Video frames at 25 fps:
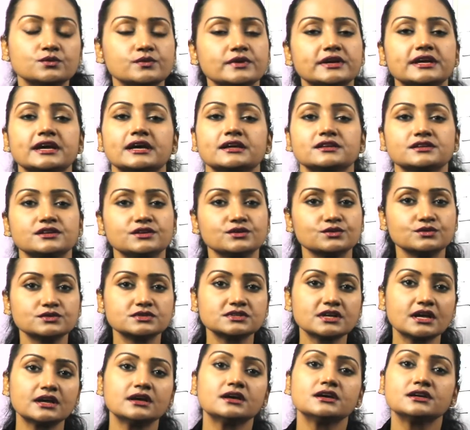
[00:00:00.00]
we can
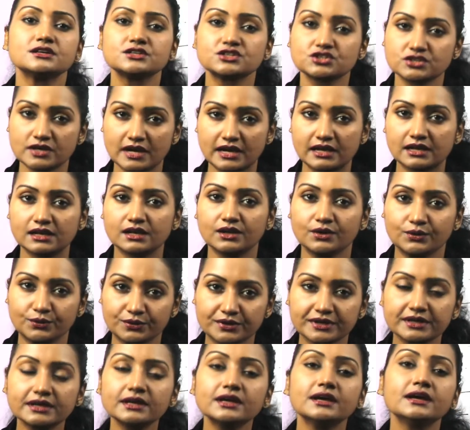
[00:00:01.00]
use shall.
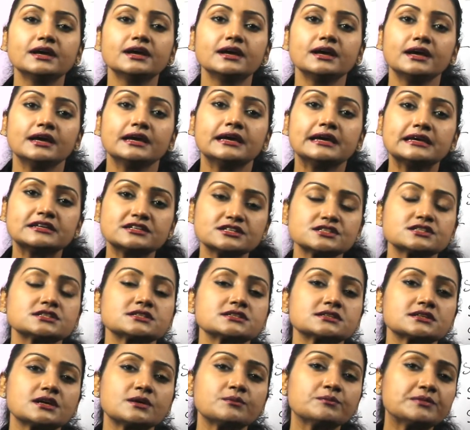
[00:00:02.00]
Okay, it
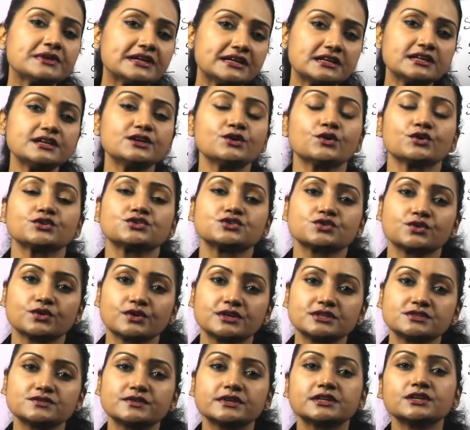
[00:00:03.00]
is completely your
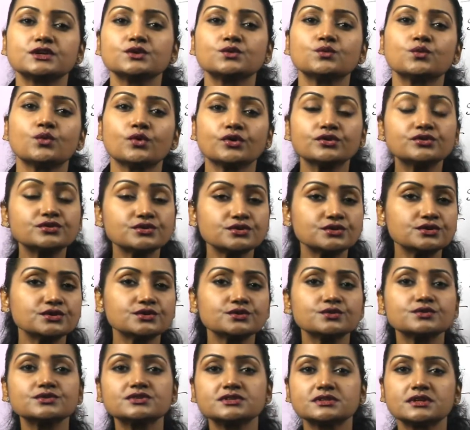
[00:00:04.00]
choice whether you want to
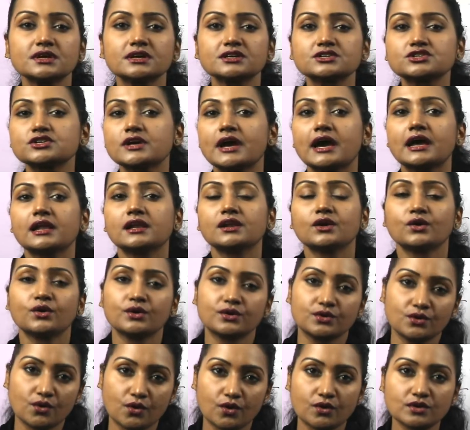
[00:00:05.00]
use shall
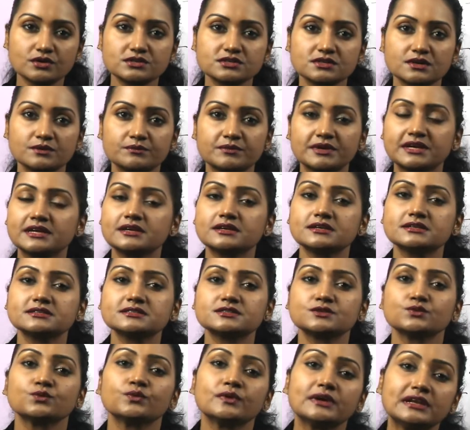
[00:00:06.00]
or not,
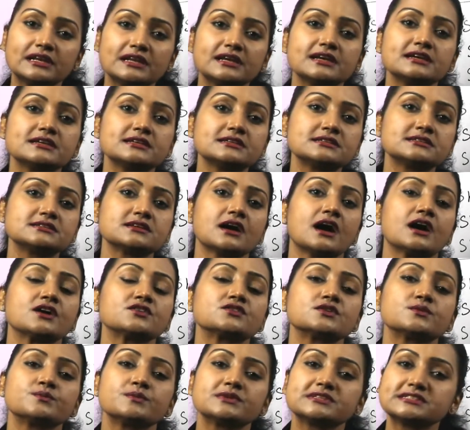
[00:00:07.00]
because will is
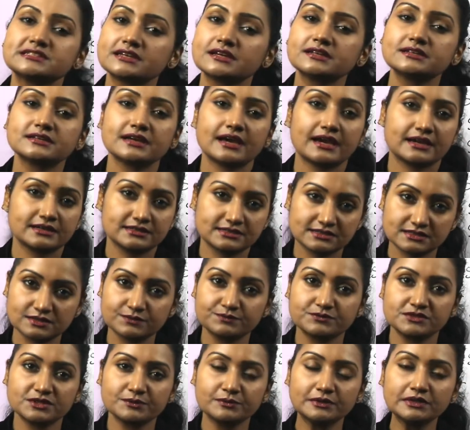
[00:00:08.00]
100%
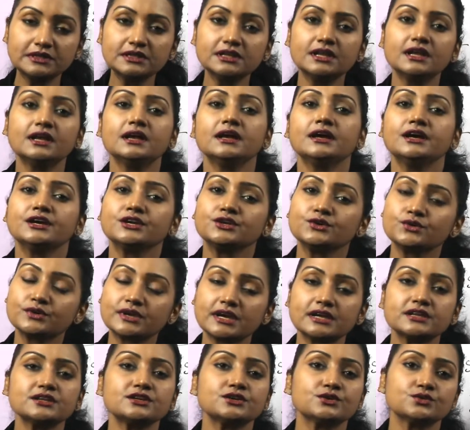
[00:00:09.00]
acceptable. You
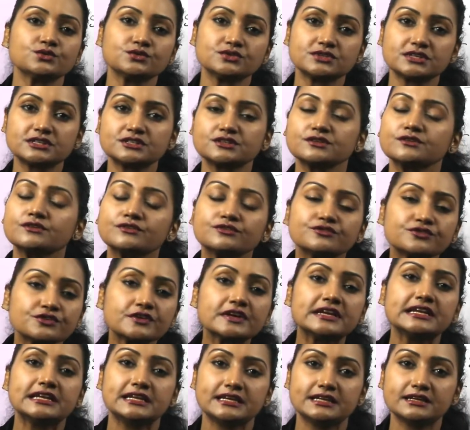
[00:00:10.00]
can use it
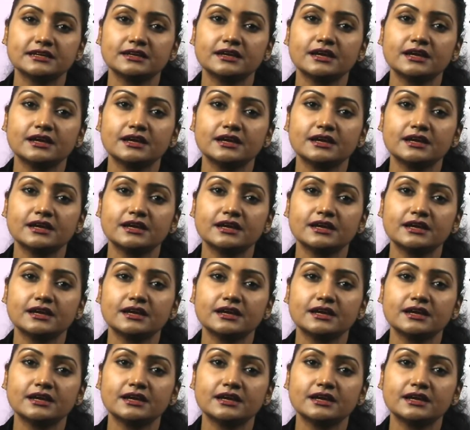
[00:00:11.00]
freely,